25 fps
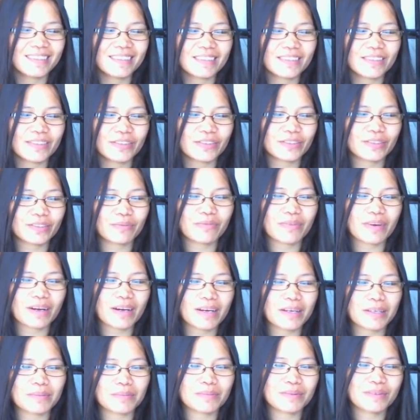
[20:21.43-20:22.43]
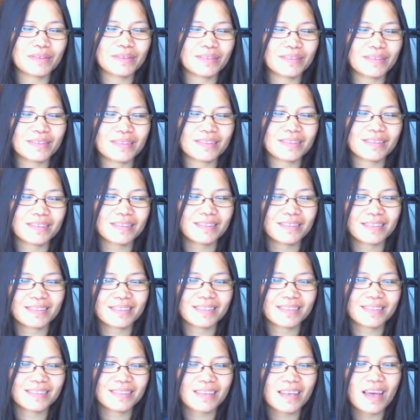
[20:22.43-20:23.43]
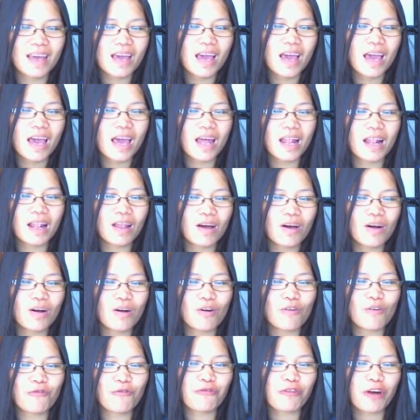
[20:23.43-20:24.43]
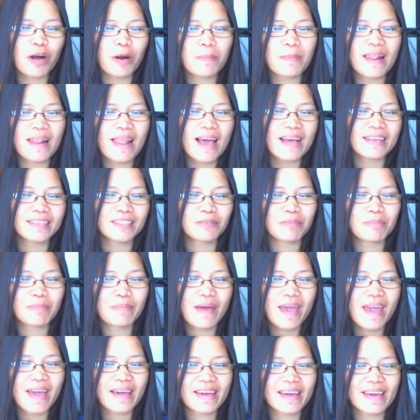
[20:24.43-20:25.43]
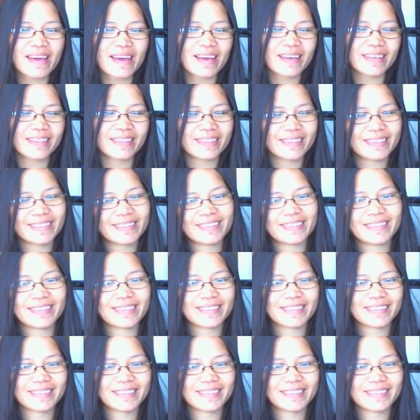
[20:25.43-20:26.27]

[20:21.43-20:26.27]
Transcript: Good vibes. Hello from Las Vegas.